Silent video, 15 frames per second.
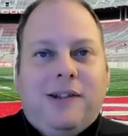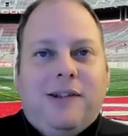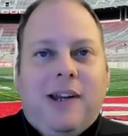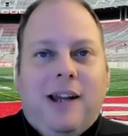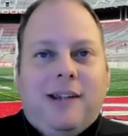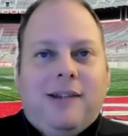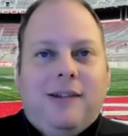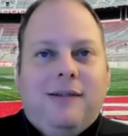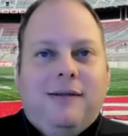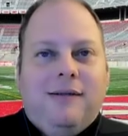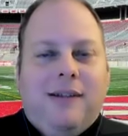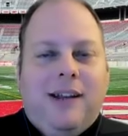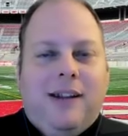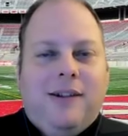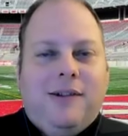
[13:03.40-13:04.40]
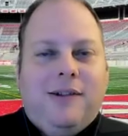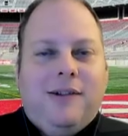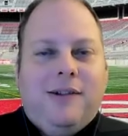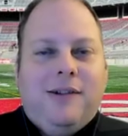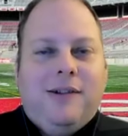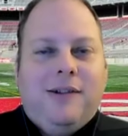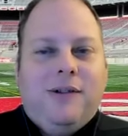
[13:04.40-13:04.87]
Johnson,
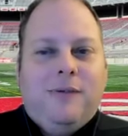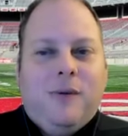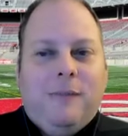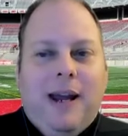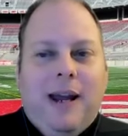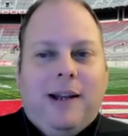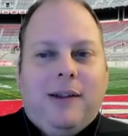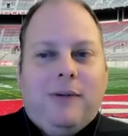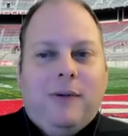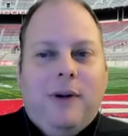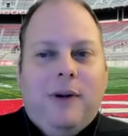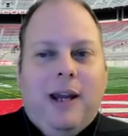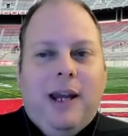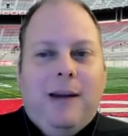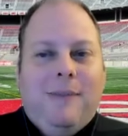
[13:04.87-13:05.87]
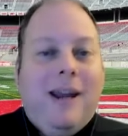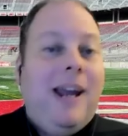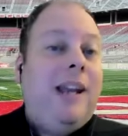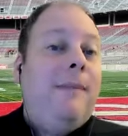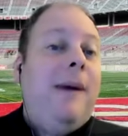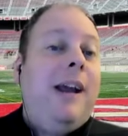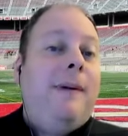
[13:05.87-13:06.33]
LSU quarterback, threw a
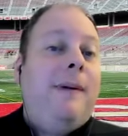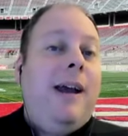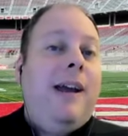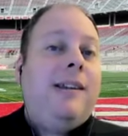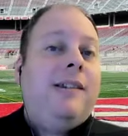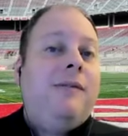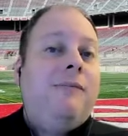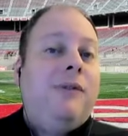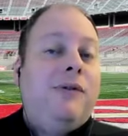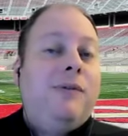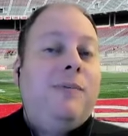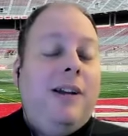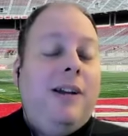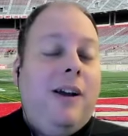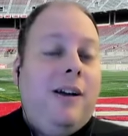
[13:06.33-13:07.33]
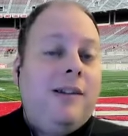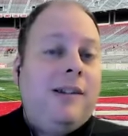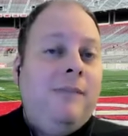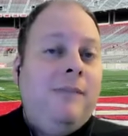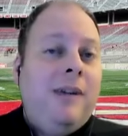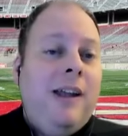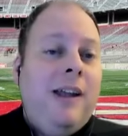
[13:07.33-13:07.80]
behind the back pass, which was pretty
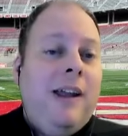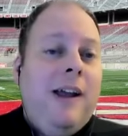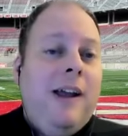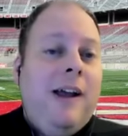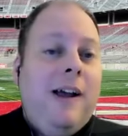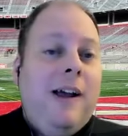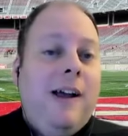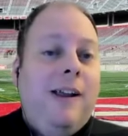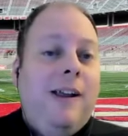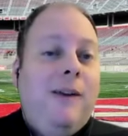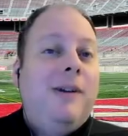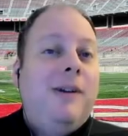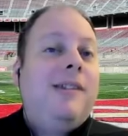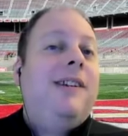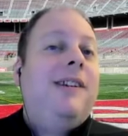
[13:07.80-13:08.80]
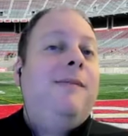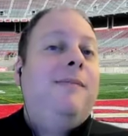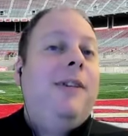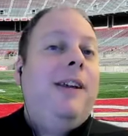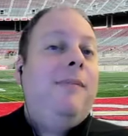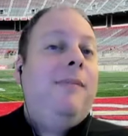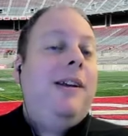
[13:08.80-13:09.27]
awesome. Uh, it wasn't
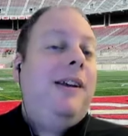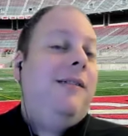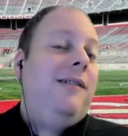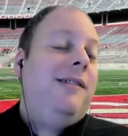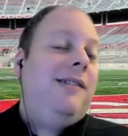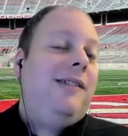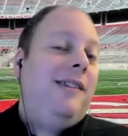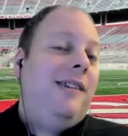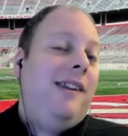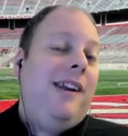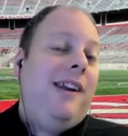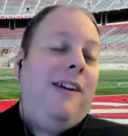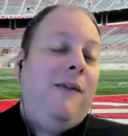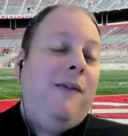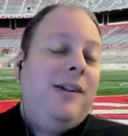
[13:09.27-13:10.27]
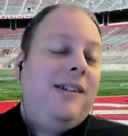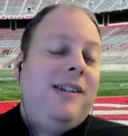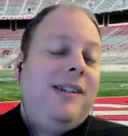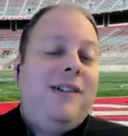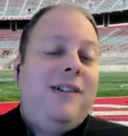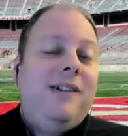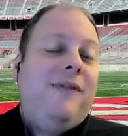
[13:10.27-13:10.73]
complete, but it was it wasn't
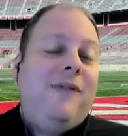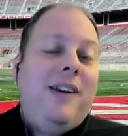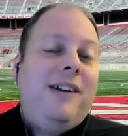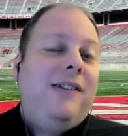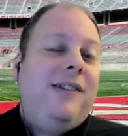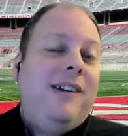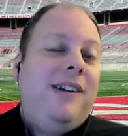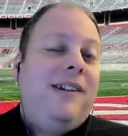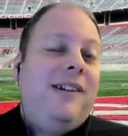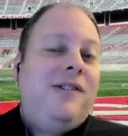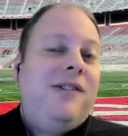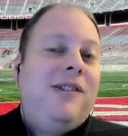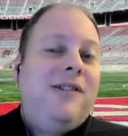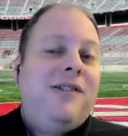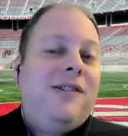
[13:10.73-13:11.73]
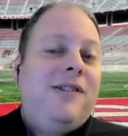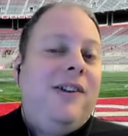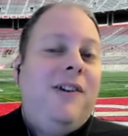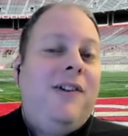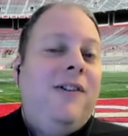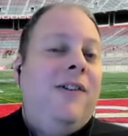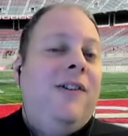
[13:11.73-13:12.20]
near a defender ish.
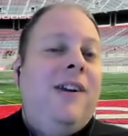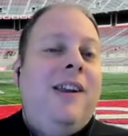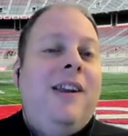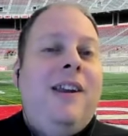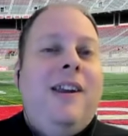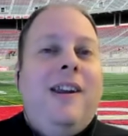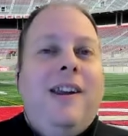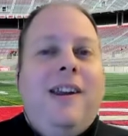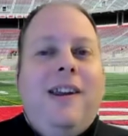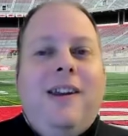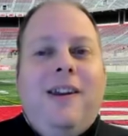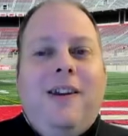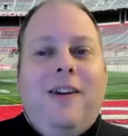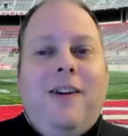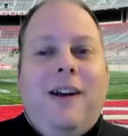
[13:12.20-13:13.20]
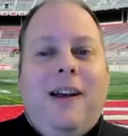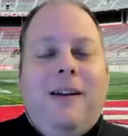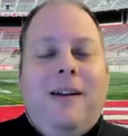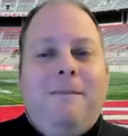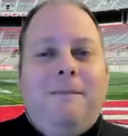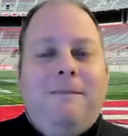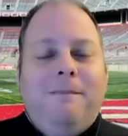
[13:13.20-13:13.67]
So you know,
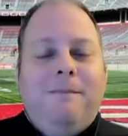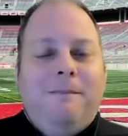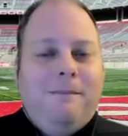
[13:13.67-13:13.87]
um,